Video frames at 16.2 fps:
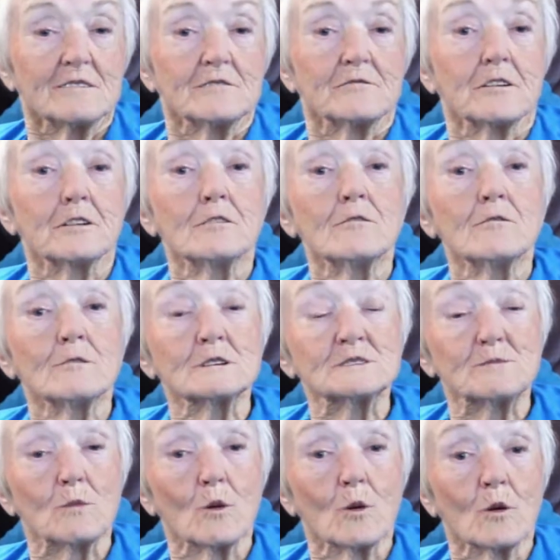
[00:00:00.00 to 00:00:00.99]
Fern
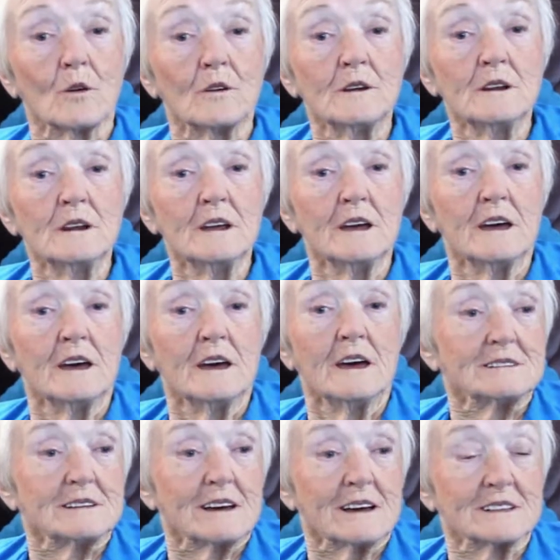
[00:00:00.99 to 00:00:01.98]
was born,
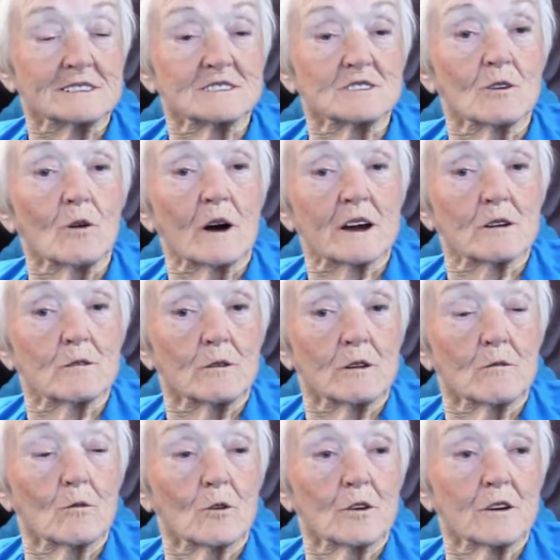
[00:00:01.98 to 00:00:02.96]
and so I
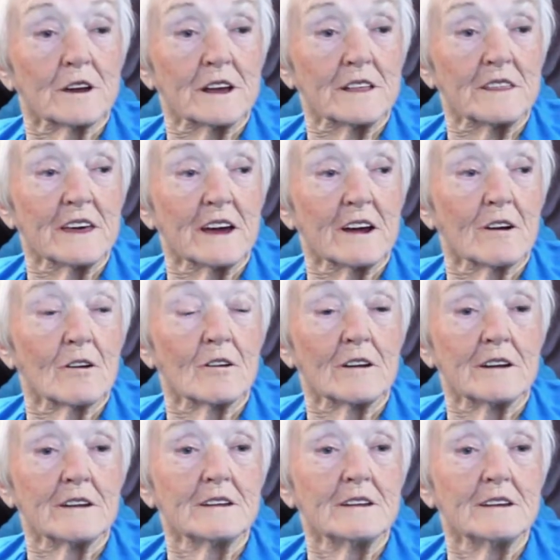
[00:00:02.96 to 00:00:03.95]
quit working there
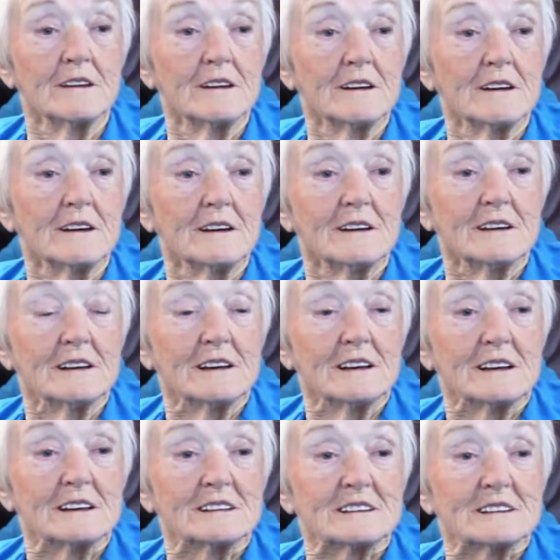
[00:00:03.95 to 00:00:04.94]
and
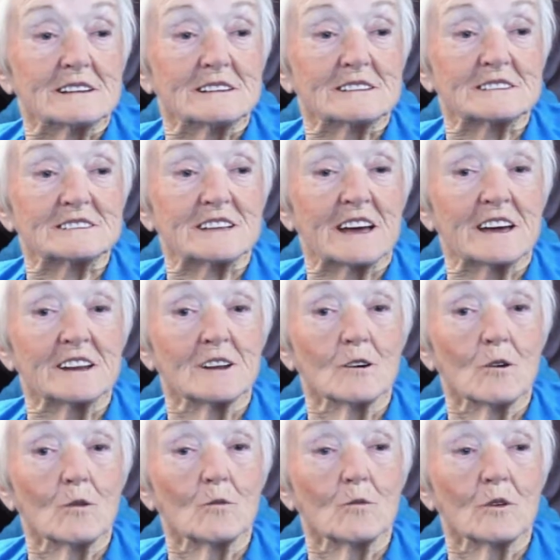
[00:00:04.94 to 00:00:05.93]
stayed
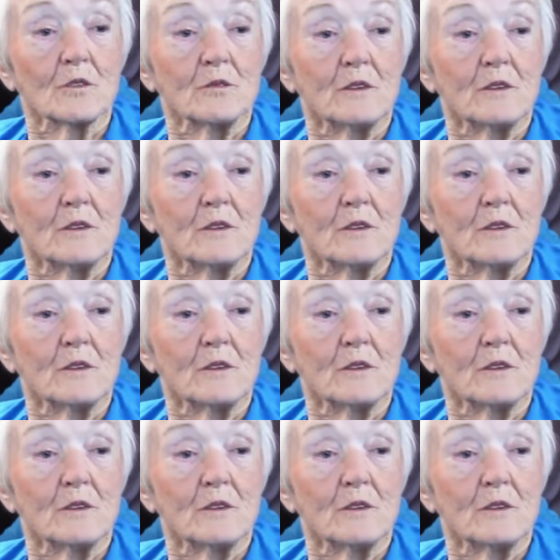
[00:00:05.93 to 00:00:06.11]
home